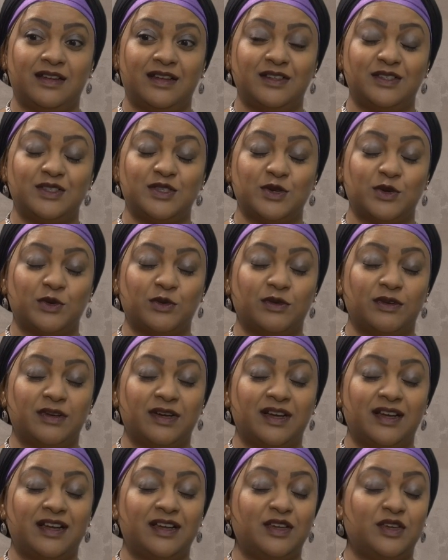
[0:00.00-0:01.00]
So,
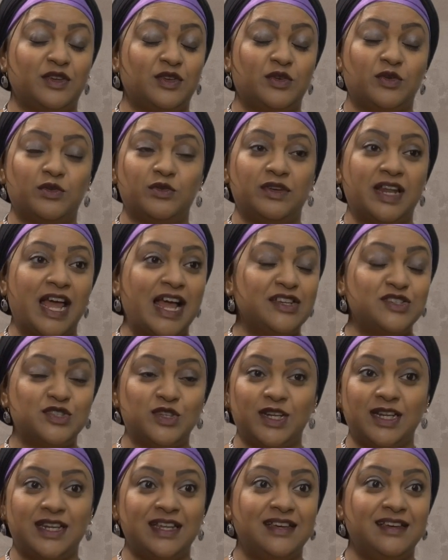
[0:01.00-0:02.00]
you know,
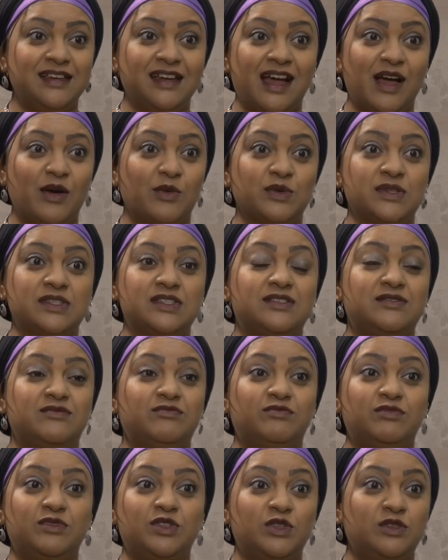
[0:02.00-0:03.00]
naturally I was
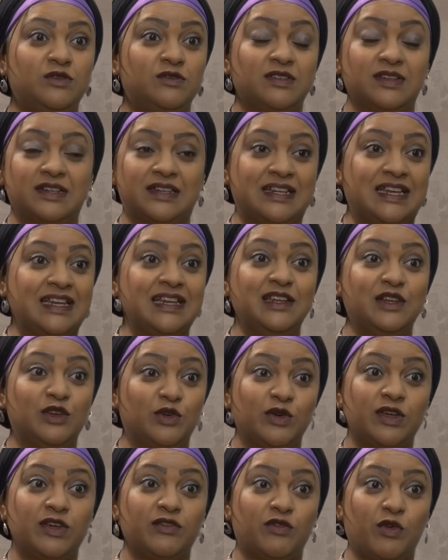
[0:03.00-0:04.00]
really
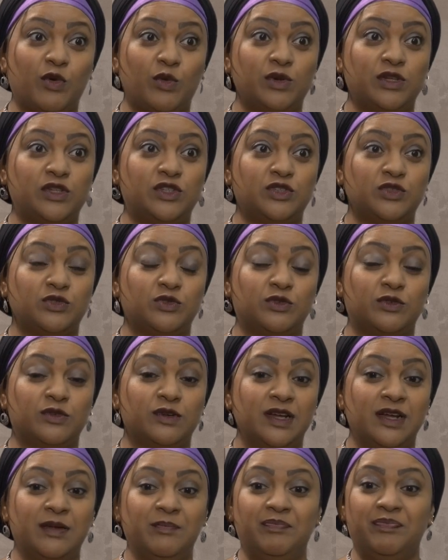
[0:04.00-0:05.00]
looking forward to
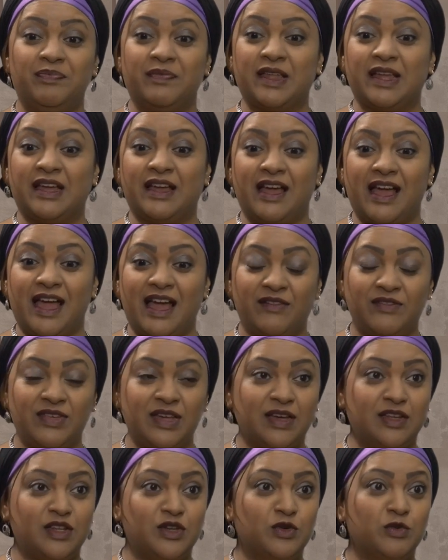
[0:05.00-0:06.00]

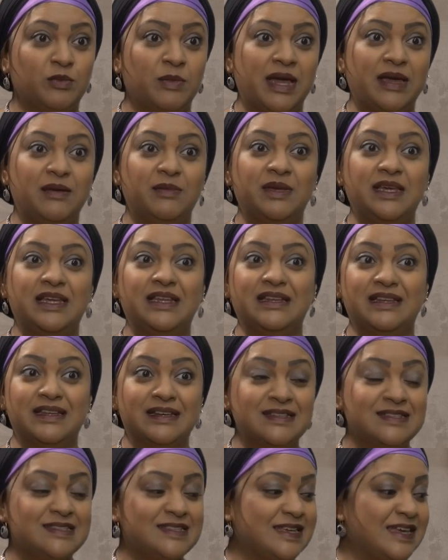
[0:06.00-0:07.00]
having a new baby,
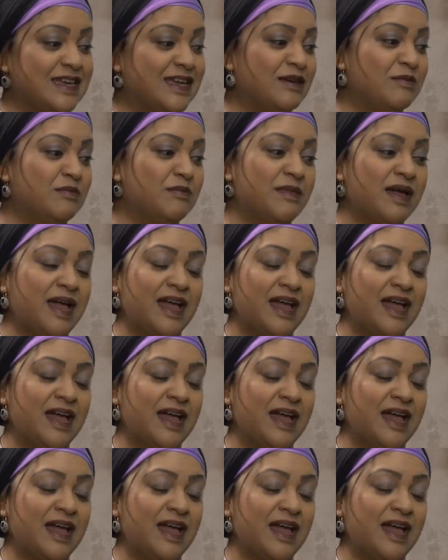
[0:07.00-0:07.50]
nursing him